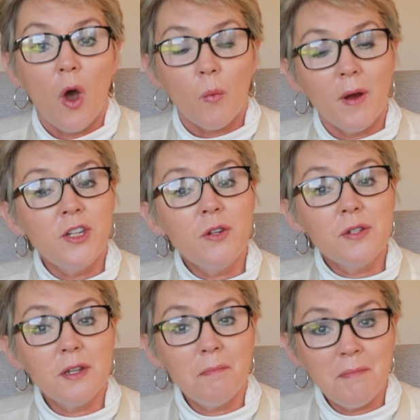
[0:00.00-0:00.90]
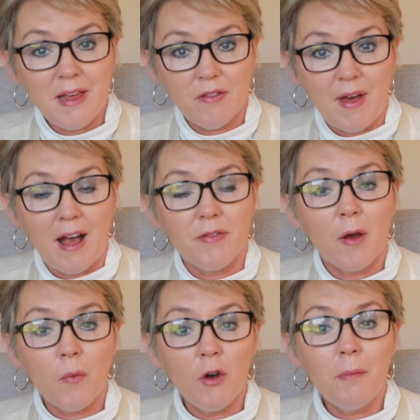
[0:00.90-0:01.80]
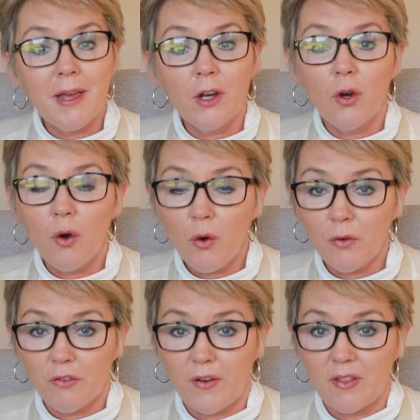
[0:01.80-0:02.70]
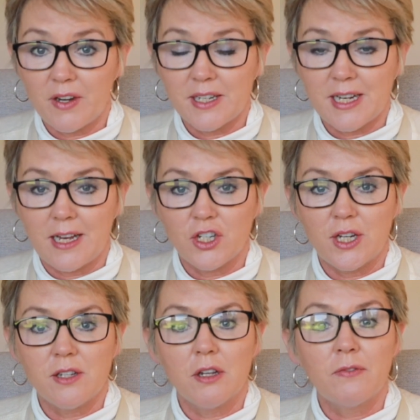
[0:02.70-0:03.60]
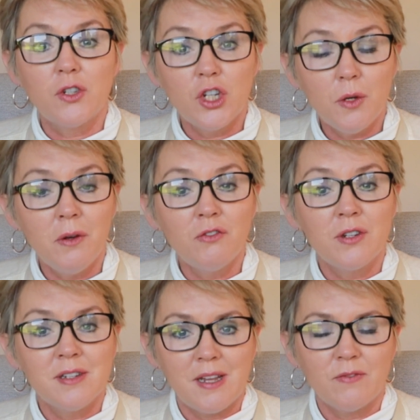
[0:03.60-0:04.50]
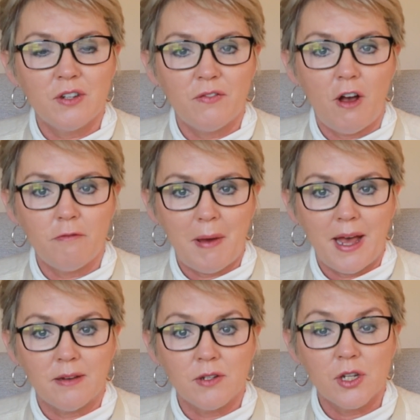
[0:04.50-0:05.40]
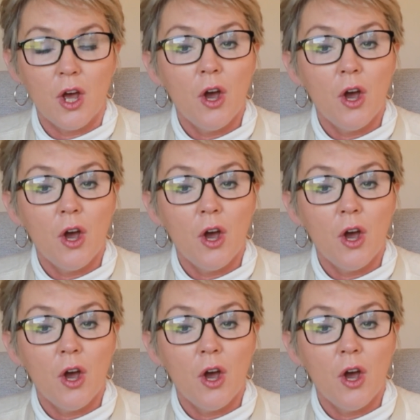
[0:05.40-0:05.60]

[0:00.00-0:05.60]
When you submit that, there will be a court fee that attaches of £275.